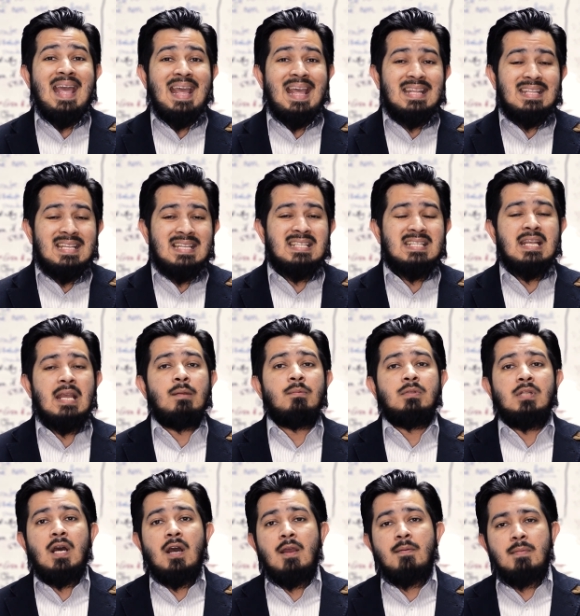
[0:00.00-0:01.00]
At the same
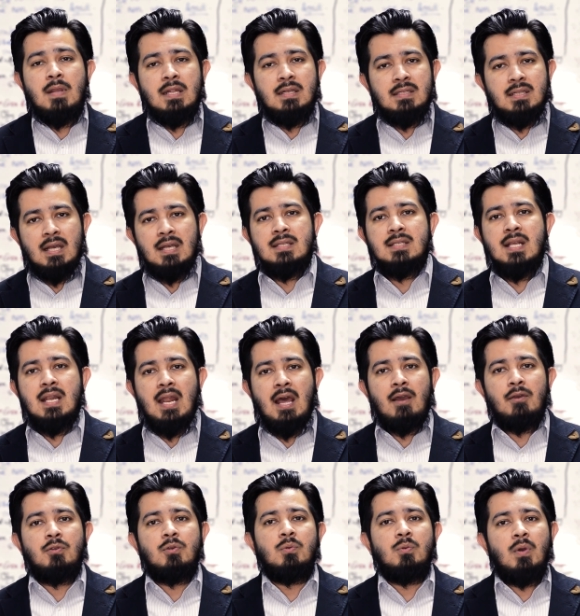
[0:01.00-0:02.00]
time, it does
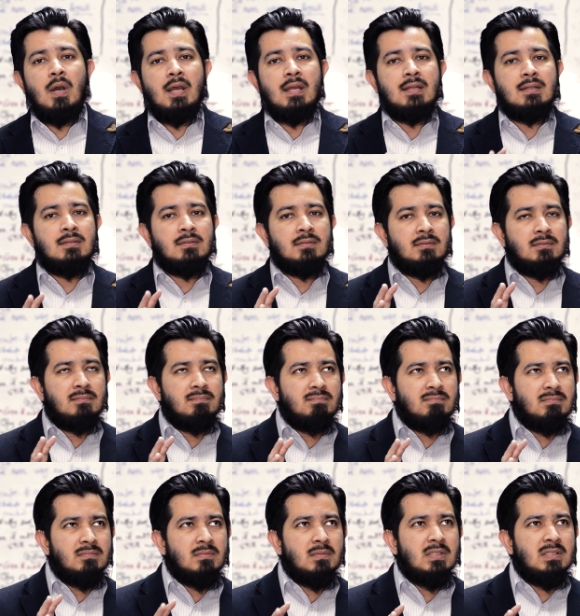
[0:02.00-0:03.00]
allow you a
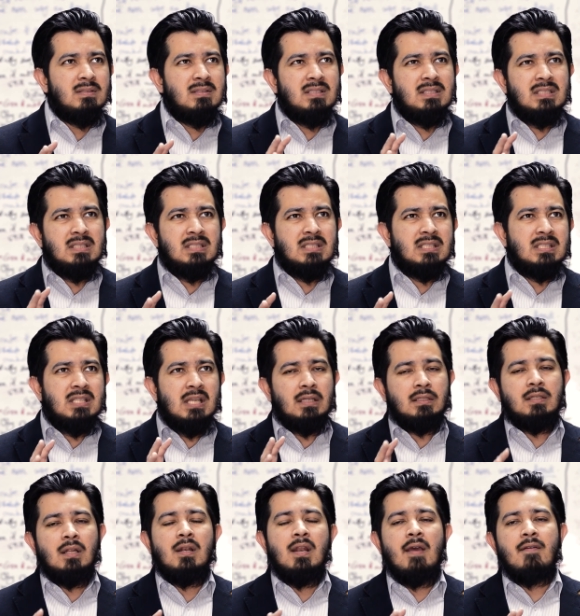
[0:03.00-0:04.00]

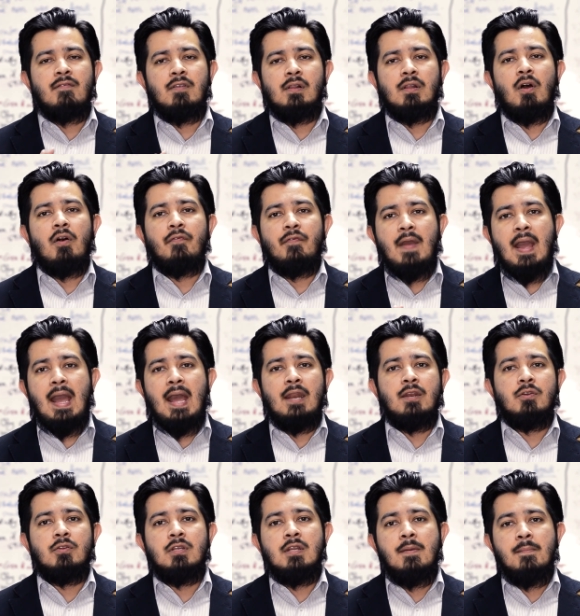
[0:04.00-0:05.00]
certain level of
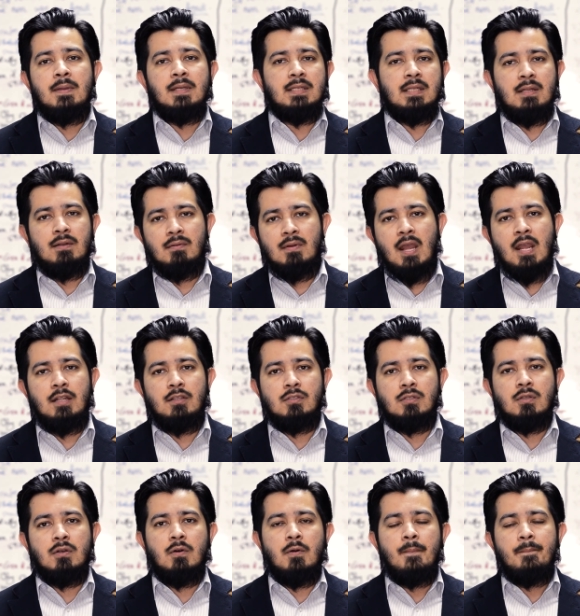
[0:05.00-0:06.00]
anonymity, right?
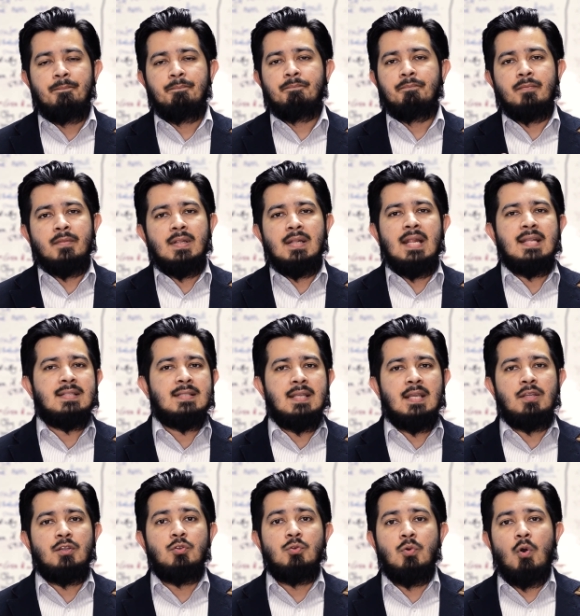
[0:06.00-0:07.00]
So let's
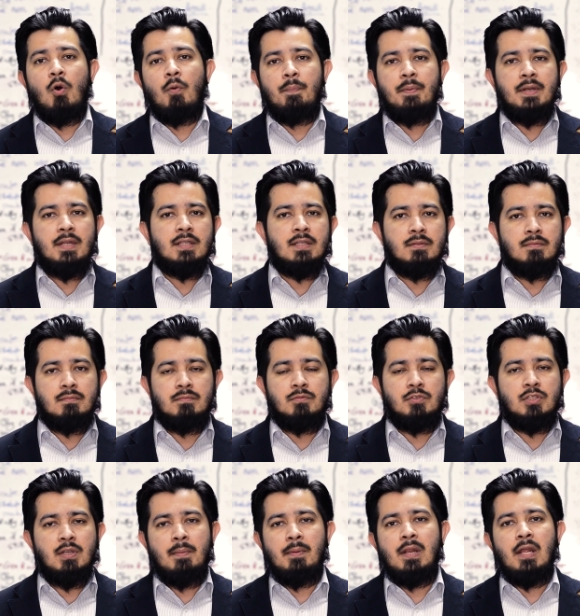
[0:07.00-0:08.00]
say you open
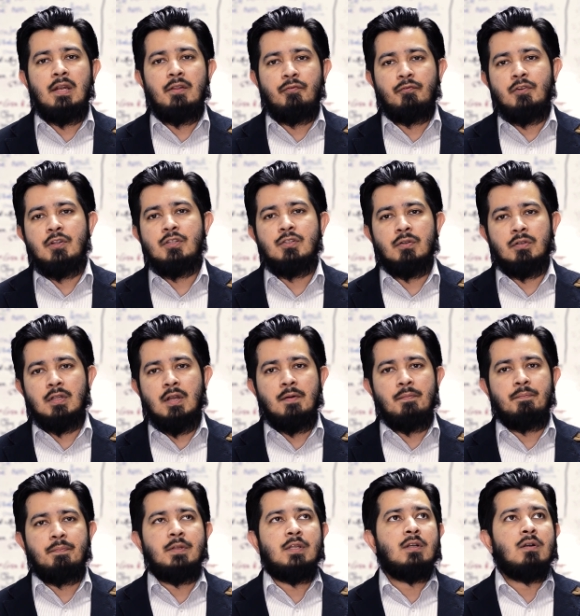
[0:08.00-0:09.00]
a Jebel Ali Free Zone
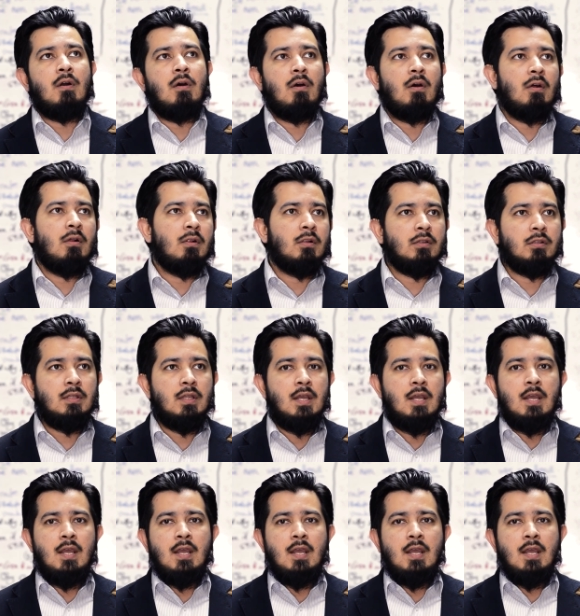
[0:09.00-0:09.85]
company called